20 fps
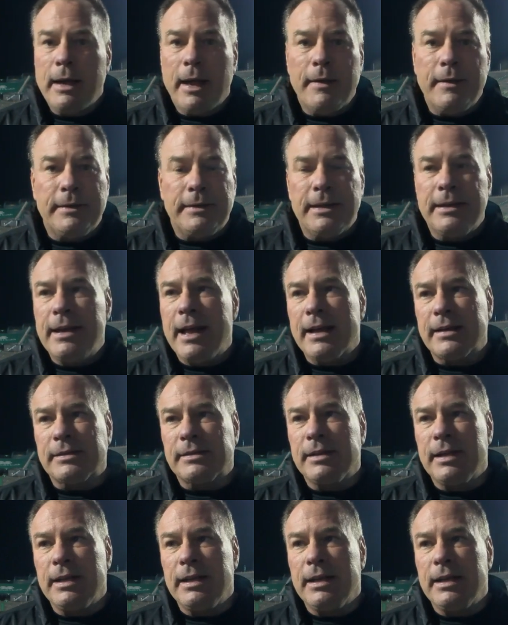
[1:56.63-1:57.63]
I think the
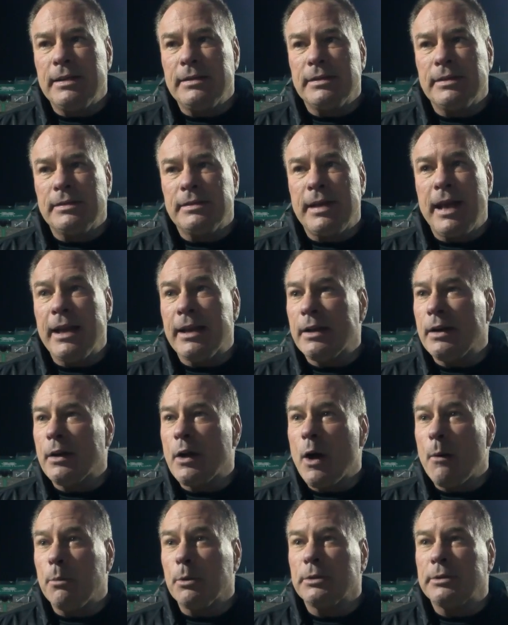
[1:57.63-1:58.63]
next thing is is taking a
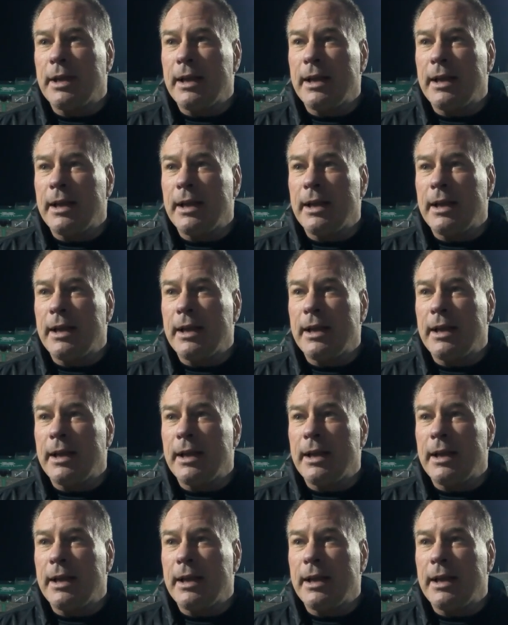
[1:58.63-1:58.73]
couple